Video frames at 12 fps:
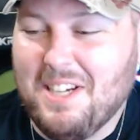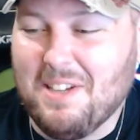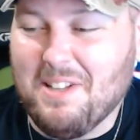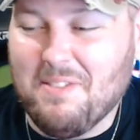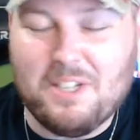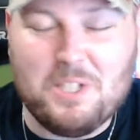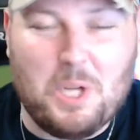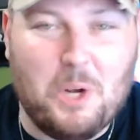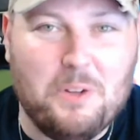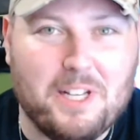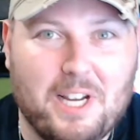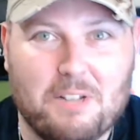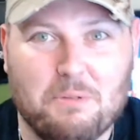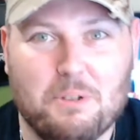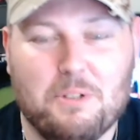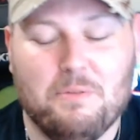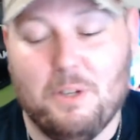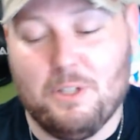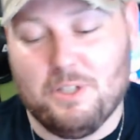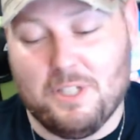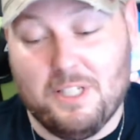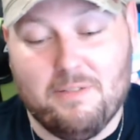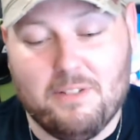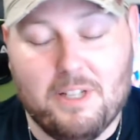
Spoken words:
owned the cartridge version